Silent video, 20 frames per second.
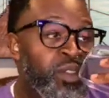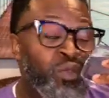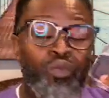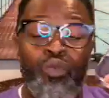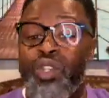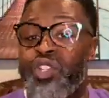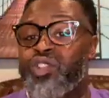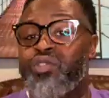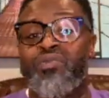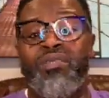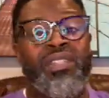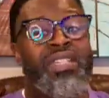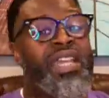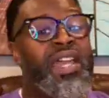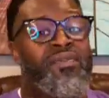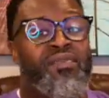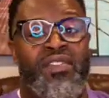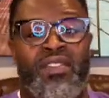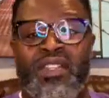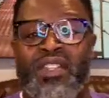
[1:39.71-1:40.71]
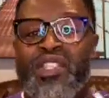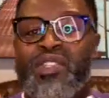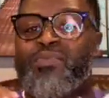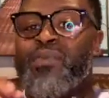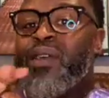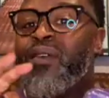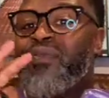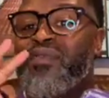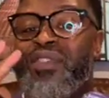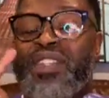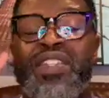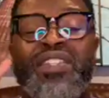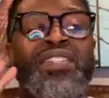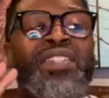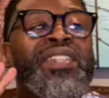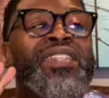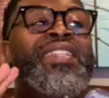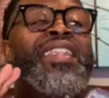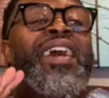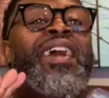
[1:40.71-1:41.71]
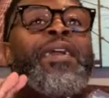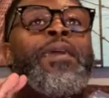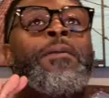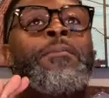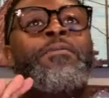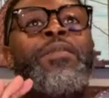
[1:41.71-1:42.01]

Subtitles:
which you definitely smell. This is like